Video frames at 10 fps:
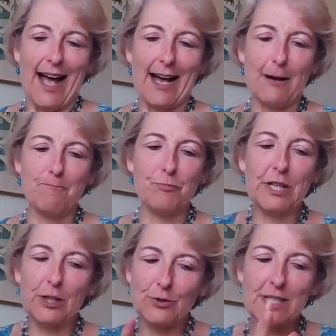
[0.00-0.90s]
But
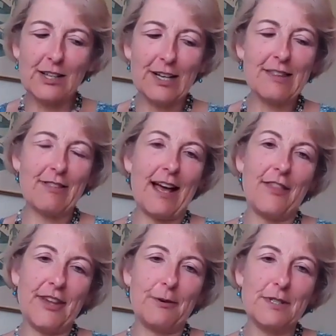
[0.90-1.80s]
alongside that,
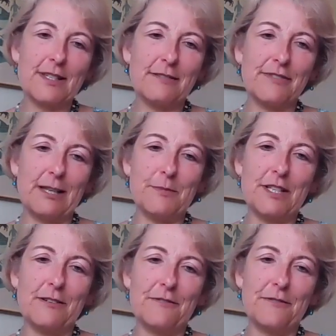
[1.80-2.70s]
there was the
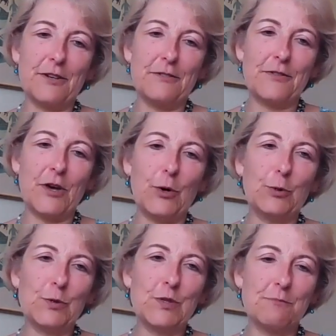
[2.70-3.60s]
development of the
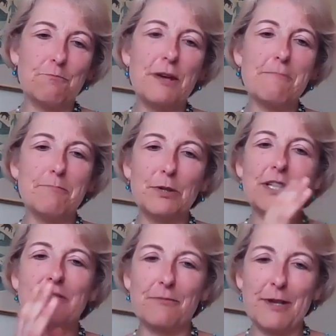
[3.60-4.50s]
whole sort of BIM, building
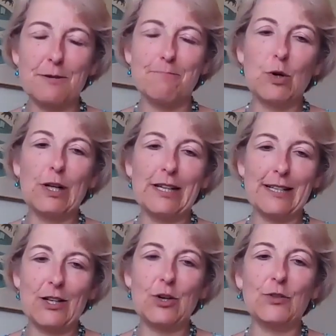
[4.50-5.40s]
information
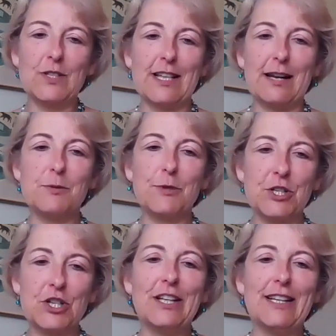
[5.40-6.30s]
modeling concepts,
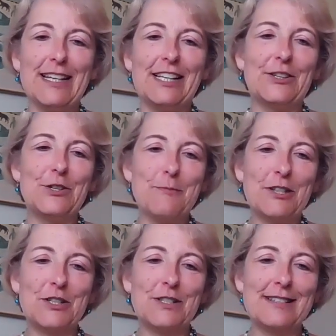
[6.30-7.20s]
which, you
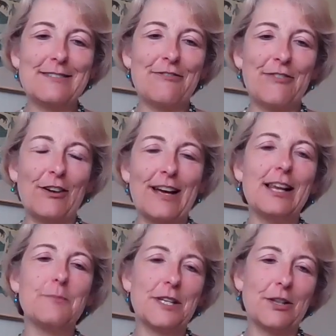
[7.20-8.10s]
mentioned finite
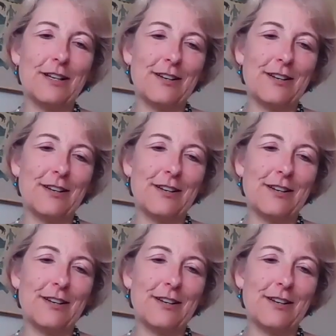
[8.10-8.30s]
element